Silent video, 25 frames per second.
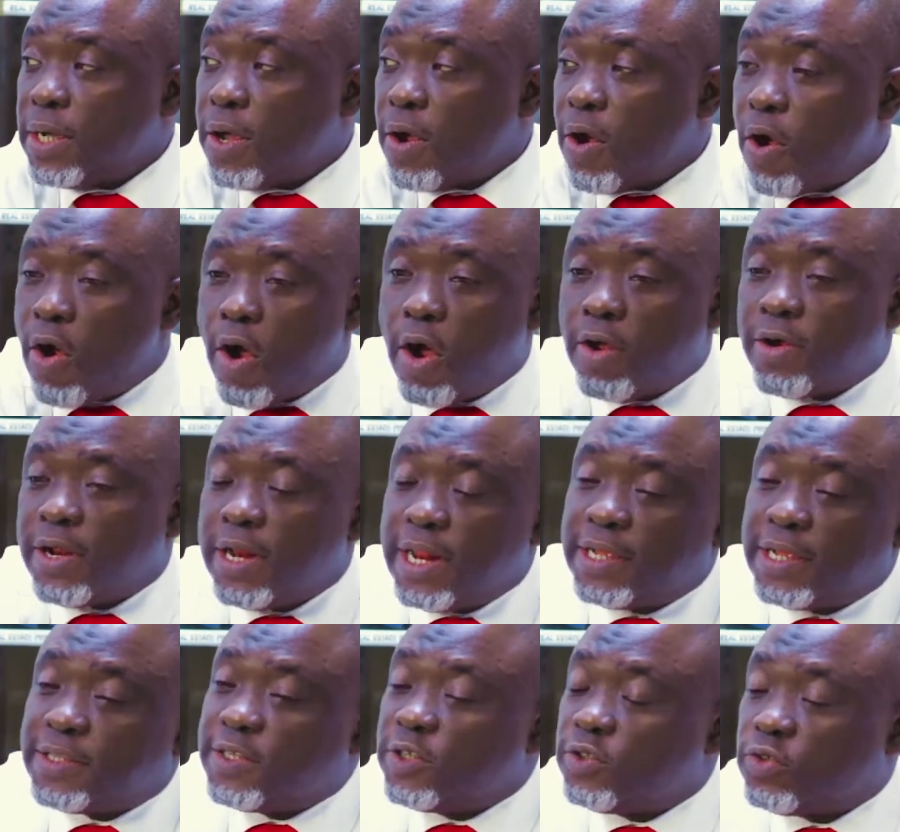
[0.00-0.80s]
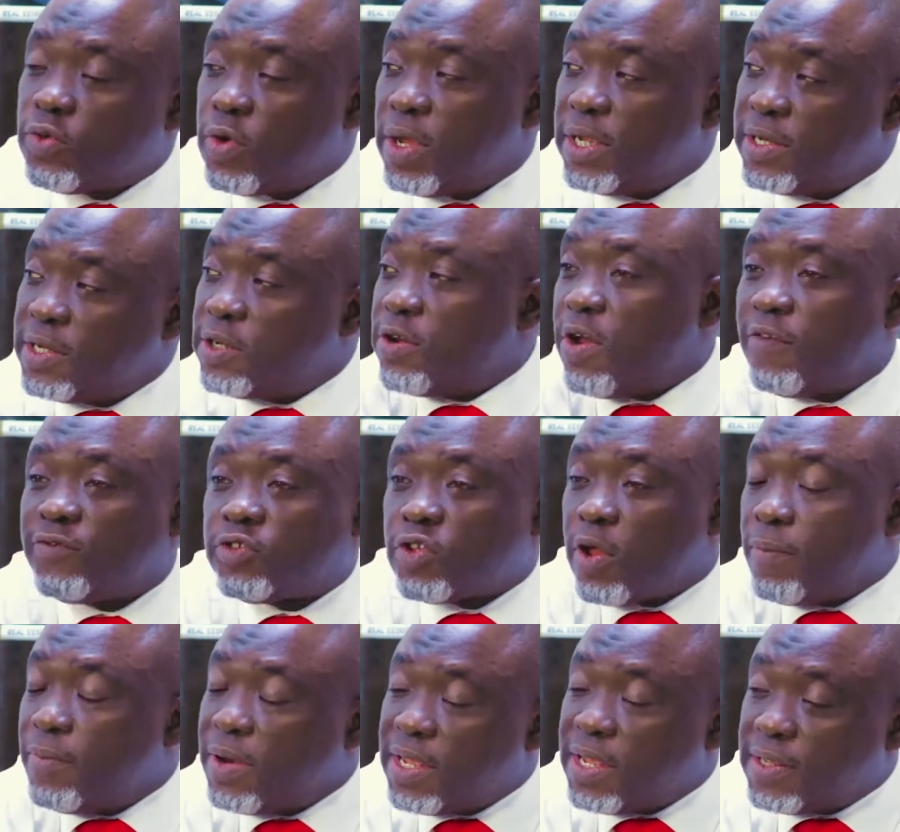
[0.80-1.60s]
Or relating to a deed of
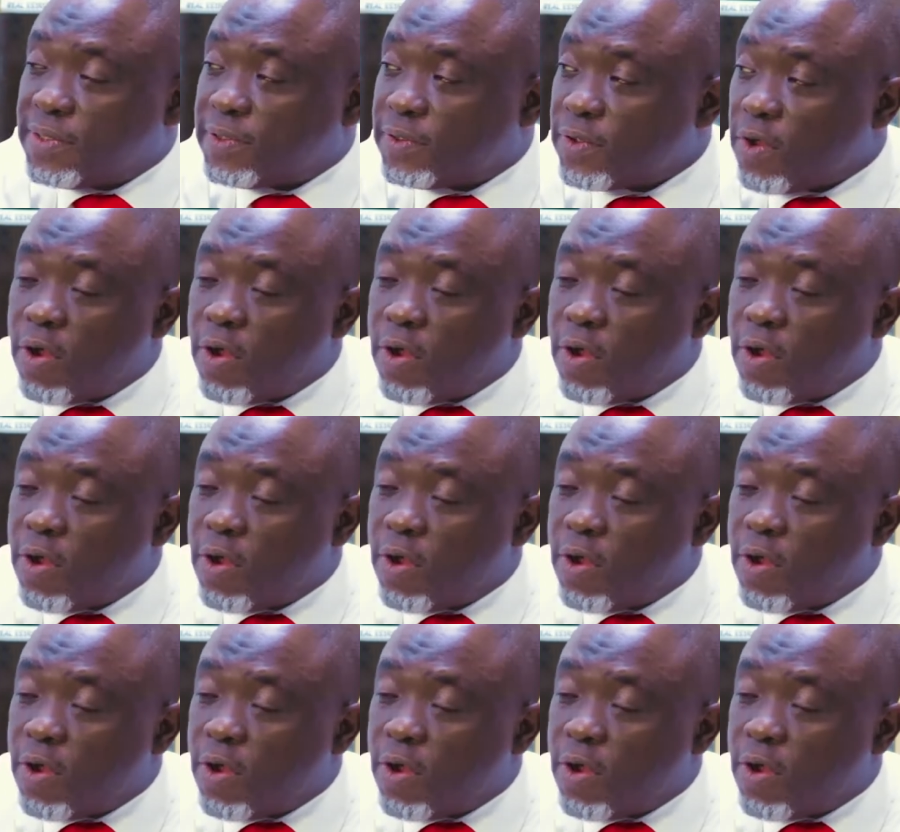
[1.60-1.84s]
sublease?